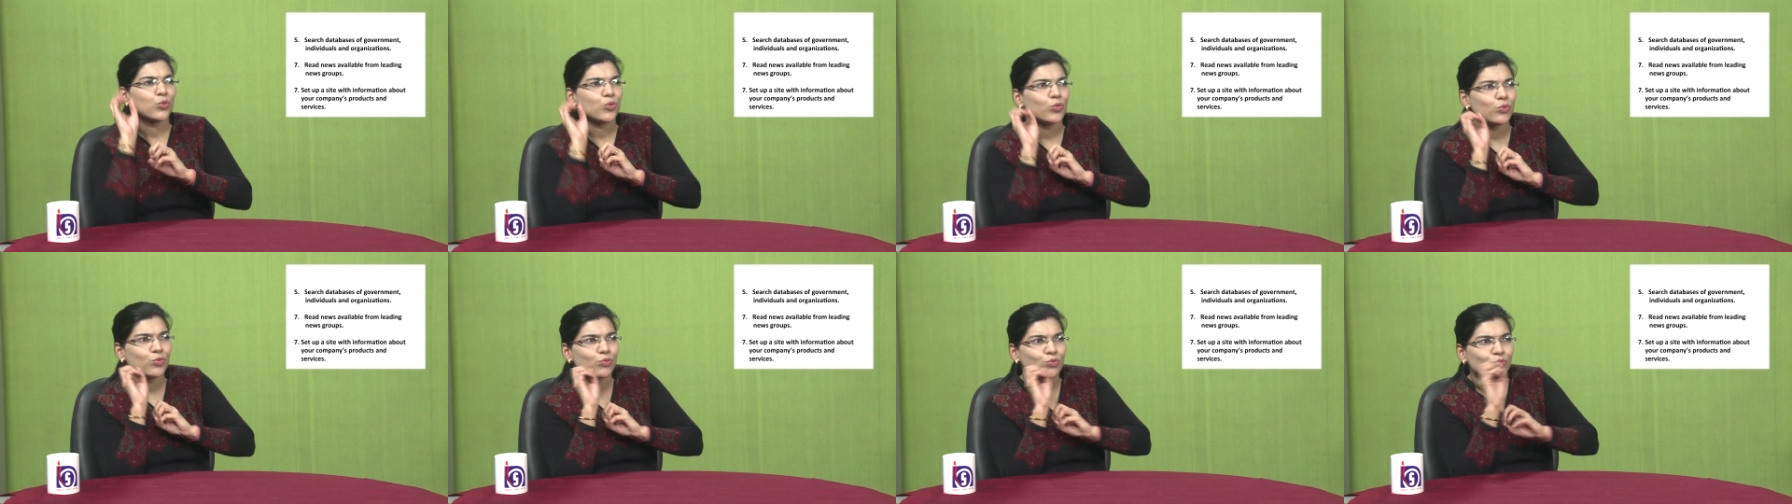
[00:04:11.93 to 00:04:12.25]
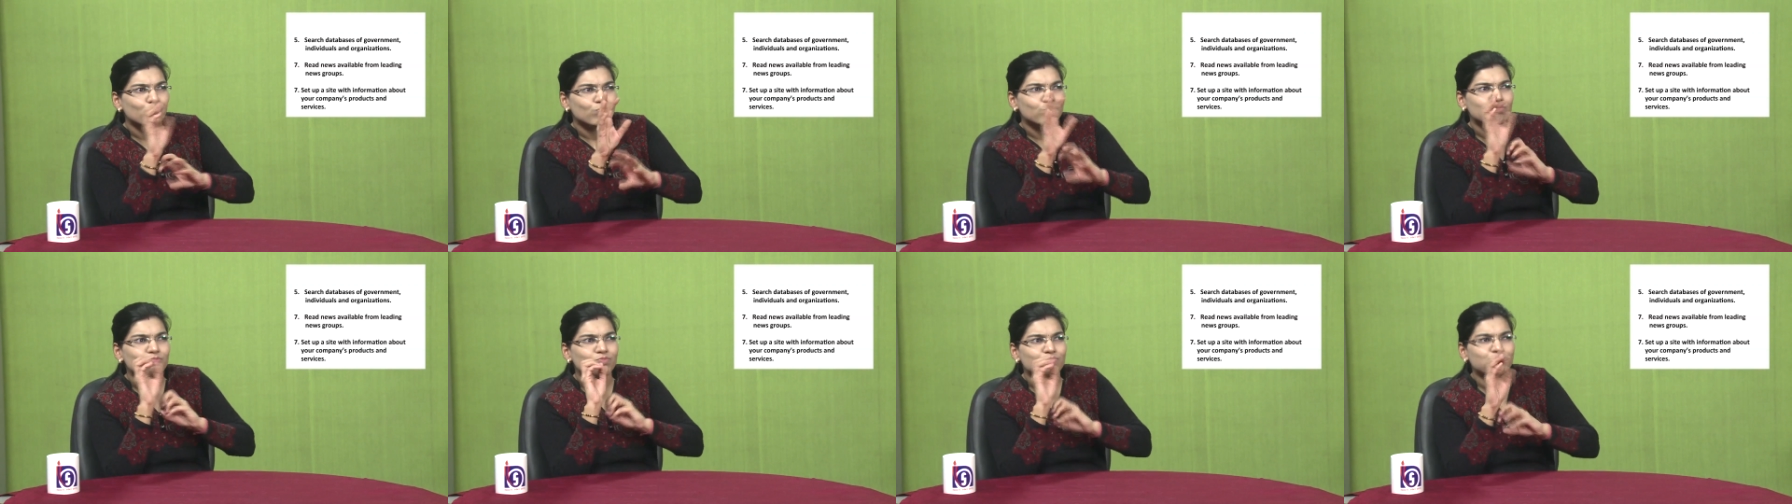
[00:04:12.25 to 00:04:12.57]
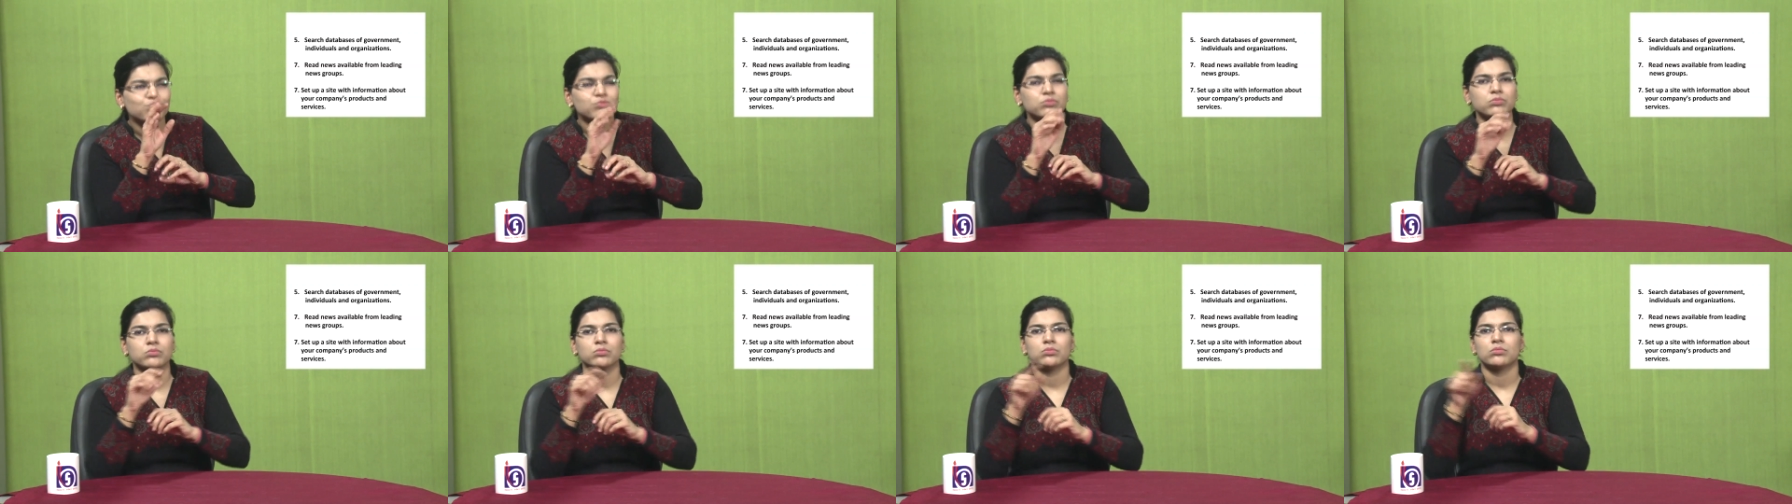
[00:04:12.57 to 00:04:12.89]

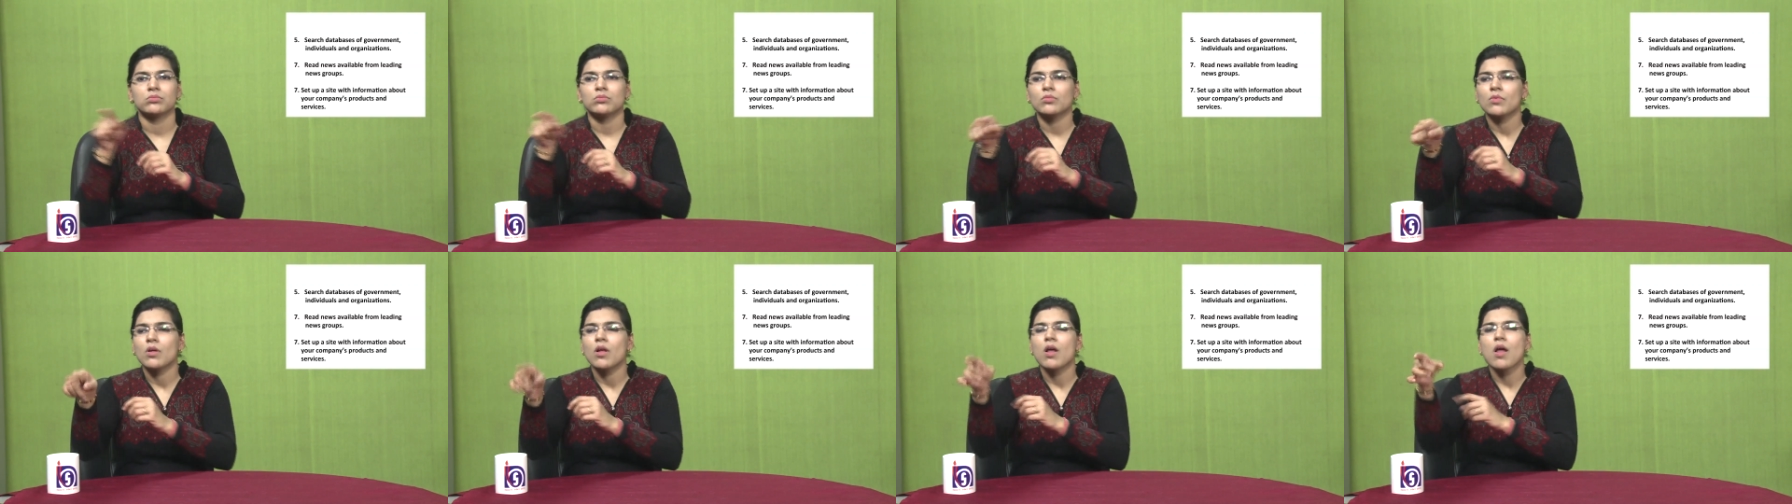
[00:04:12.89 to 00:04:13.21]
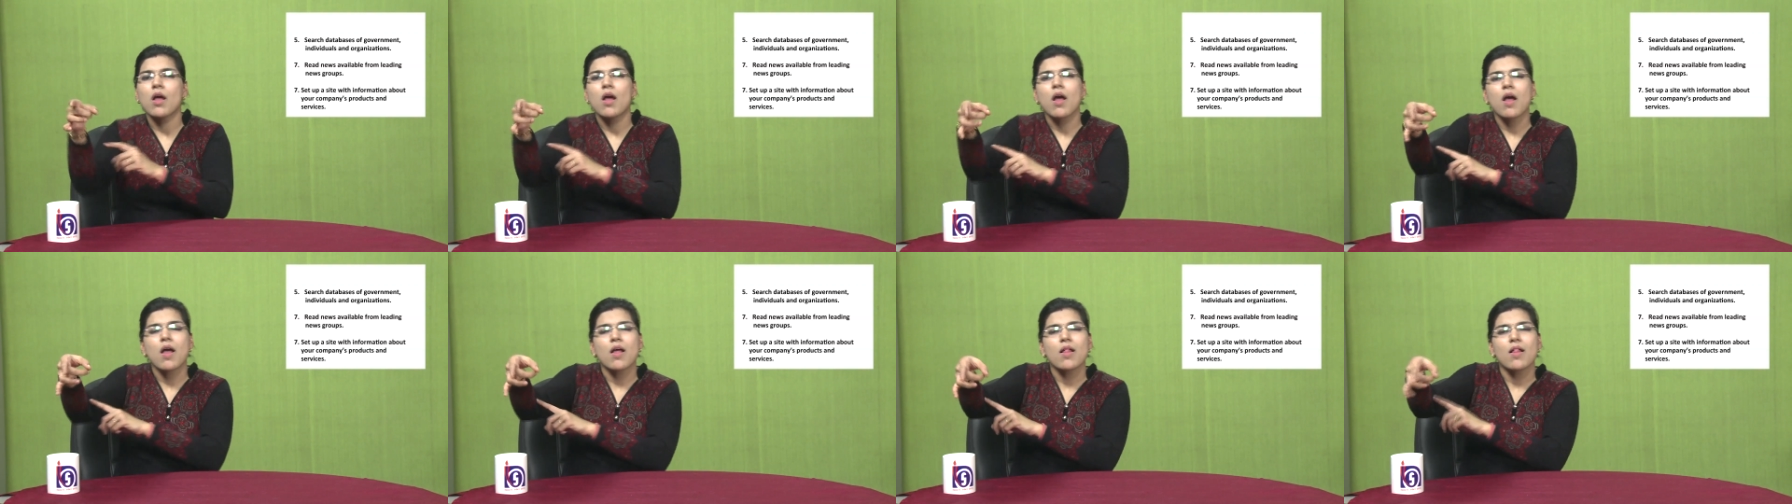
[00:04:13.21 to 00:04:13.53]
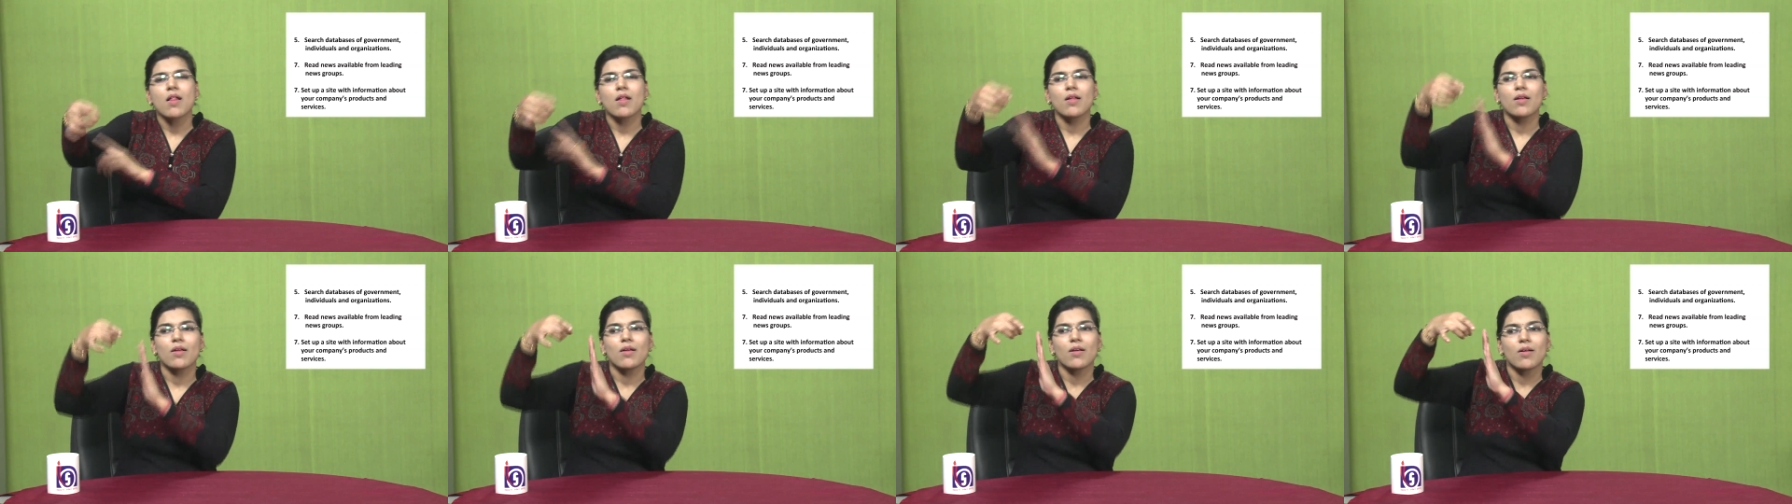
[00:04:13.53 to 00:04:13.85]
regarding their
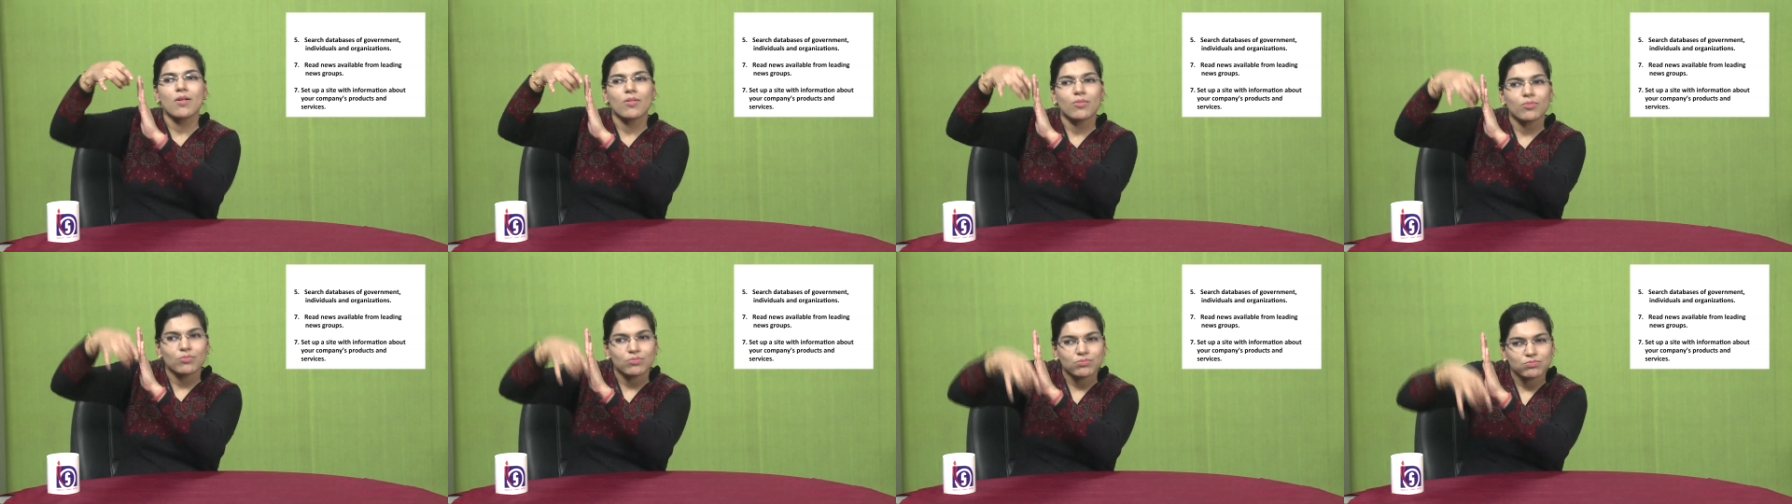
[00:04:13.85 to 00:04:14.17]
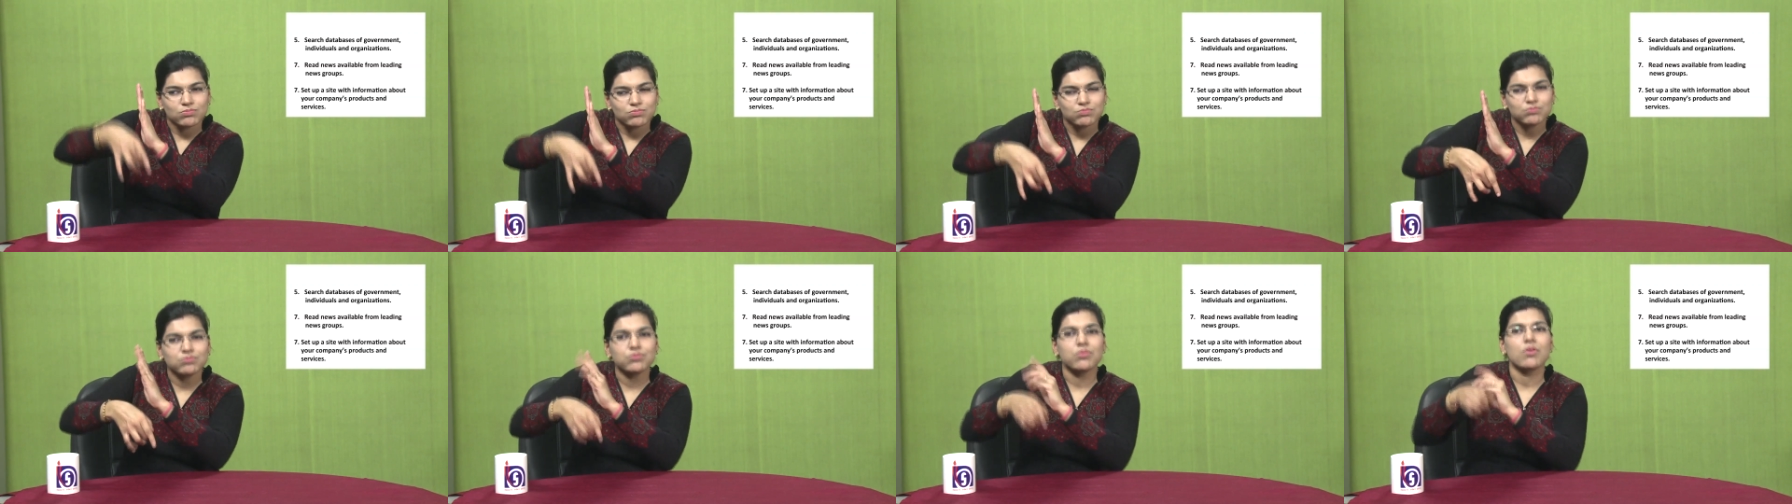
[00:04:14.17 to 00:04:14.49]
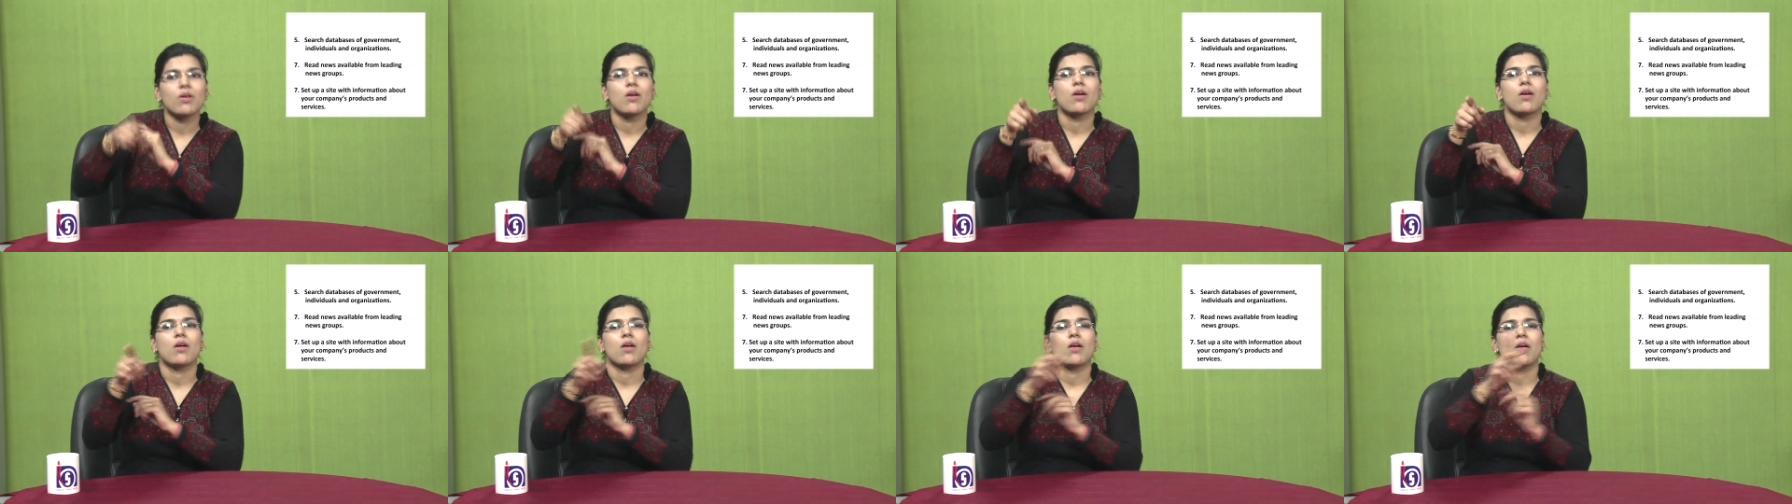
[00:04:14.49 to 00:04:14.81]
missions, visions,
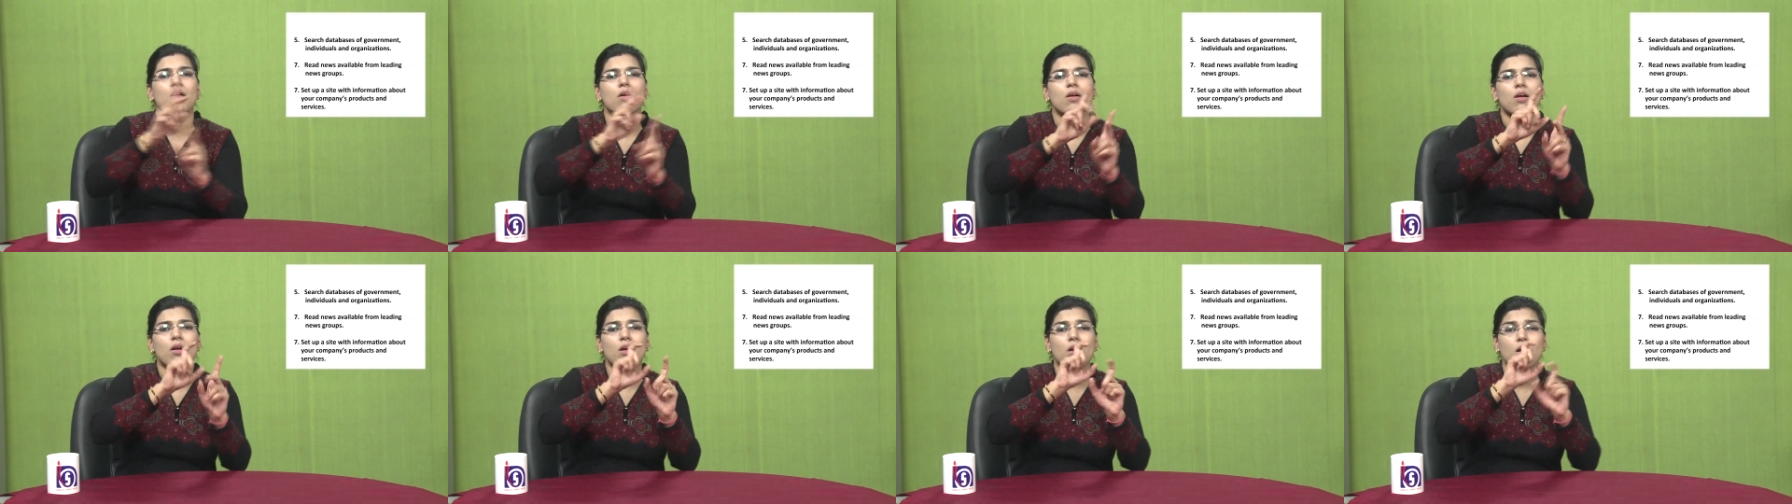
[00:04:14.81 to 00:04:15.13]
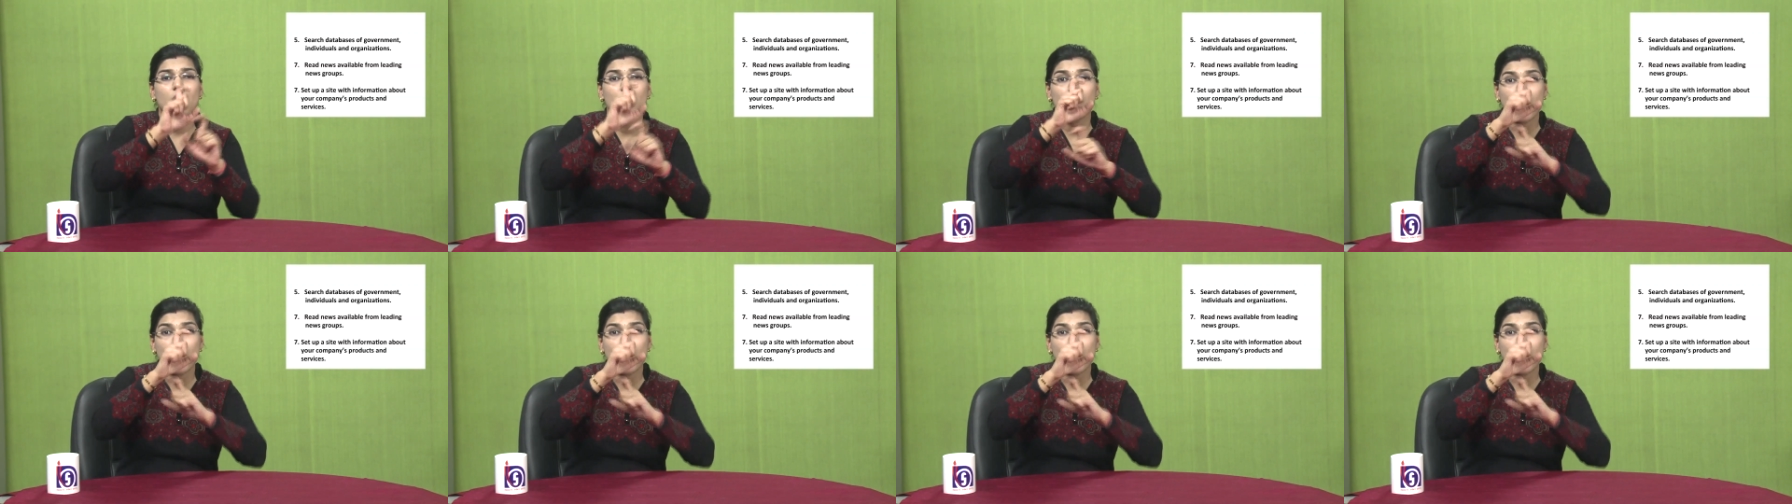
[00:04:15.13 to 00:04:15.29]
motto,